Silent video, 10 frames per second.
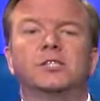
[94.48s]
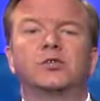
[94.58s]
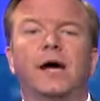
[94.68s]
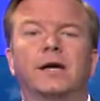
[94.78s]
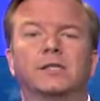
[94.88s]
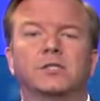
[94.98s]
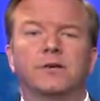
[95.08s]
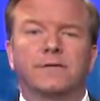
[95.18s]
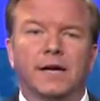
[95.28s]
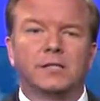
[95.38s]
is trying to
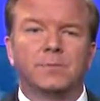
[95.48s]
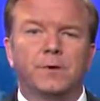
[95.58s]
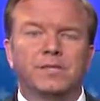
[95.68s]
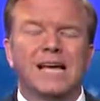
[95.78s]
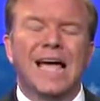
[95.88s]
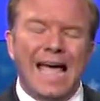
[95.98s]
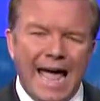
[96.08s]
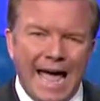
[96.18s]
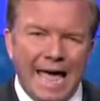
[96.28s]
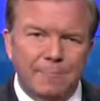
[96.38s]
serve customers
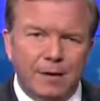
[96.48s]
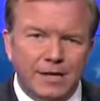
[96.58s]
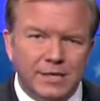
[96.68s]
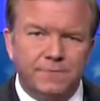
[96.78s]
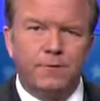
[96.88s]
and police